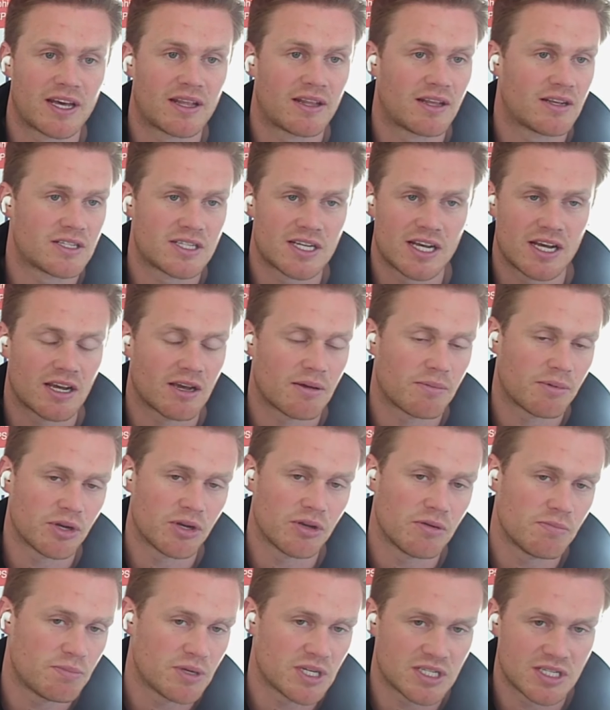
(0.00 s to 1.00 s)
They're setting up a
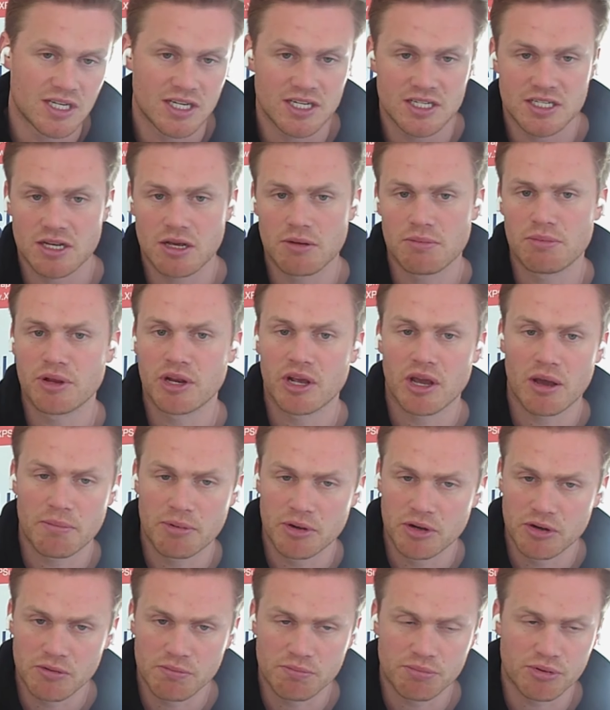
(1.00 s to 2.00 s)
new business, opening up a
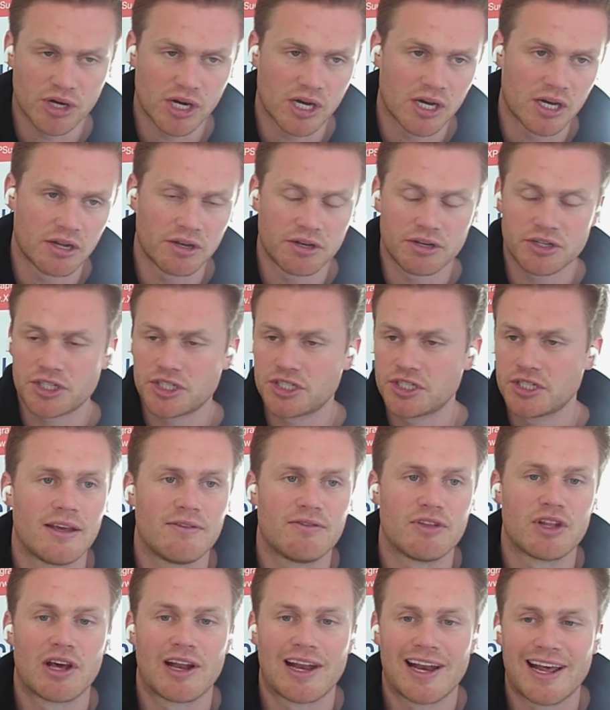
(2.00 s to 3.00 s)
new branch,
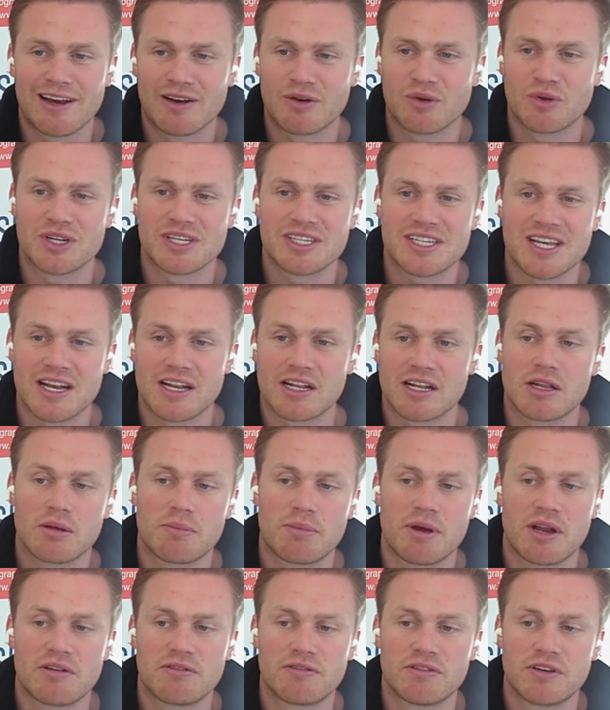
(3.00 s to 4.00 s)
even though landlord is getting the
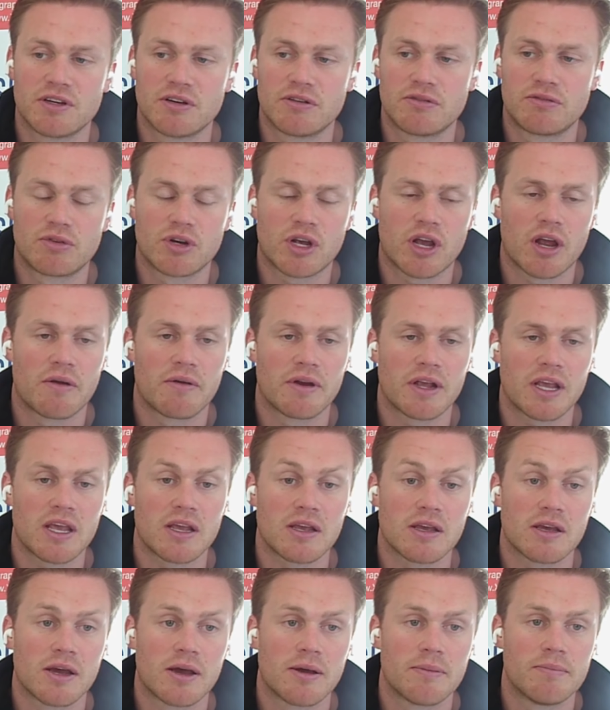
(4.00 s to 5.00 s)
benefit of recurring
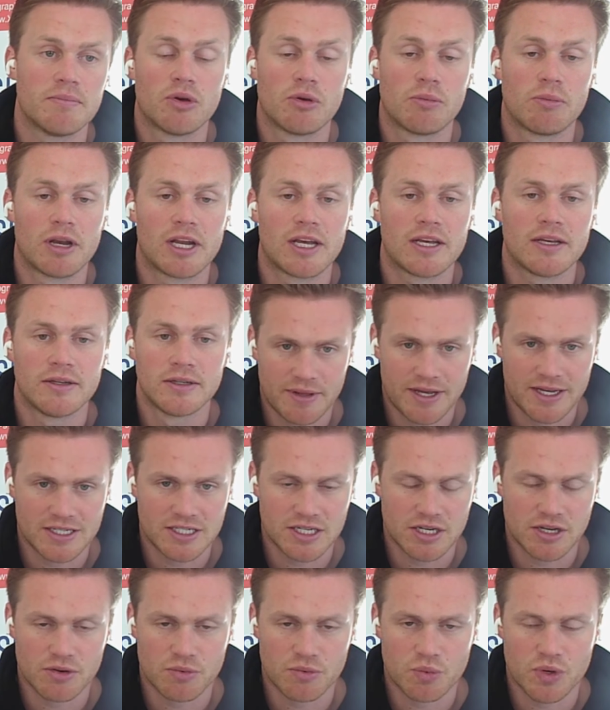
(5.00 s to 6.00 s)
income normally. And that is
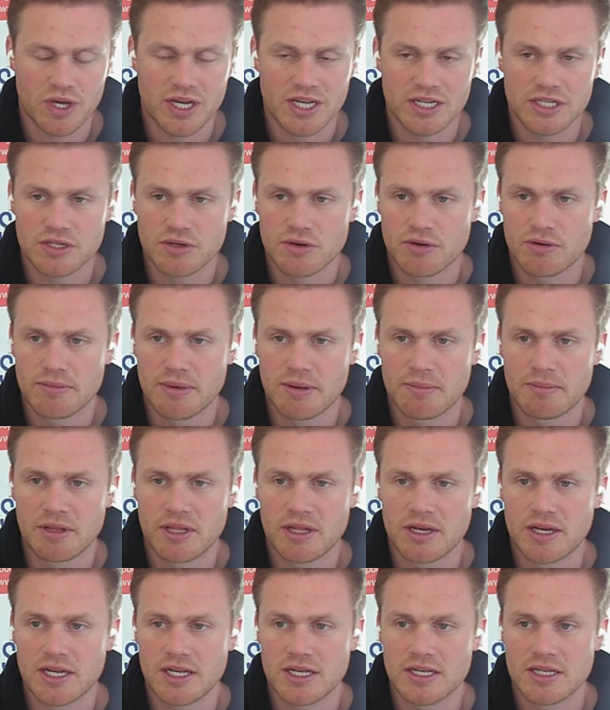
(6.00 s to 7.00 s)
a good way to remember
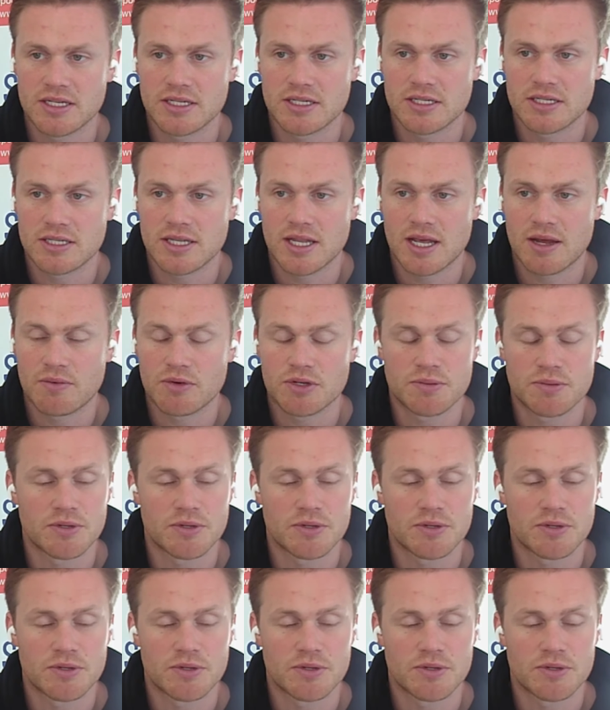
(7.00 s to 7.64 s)
that it is their